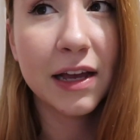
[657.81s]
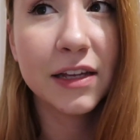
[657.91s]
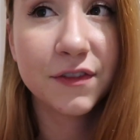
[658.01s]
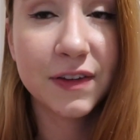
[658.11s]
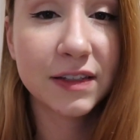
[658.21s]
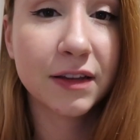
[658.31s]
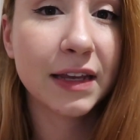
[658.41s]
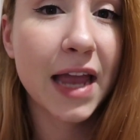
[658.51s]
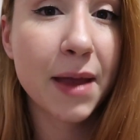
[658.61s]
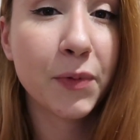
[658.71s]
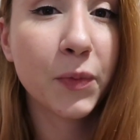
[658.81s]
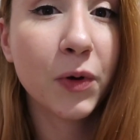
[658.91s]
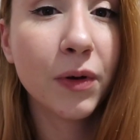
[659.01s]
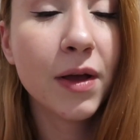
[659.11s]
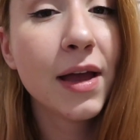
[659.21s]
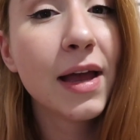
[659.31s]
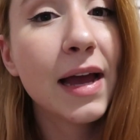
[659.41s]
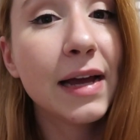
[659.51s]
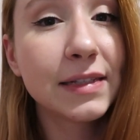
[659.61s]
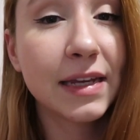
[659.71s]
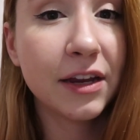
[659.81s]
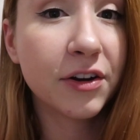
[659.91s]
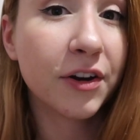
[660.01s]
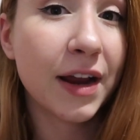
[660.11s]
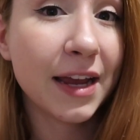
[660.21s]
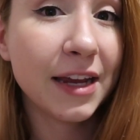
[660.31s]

as physically capable as a kid her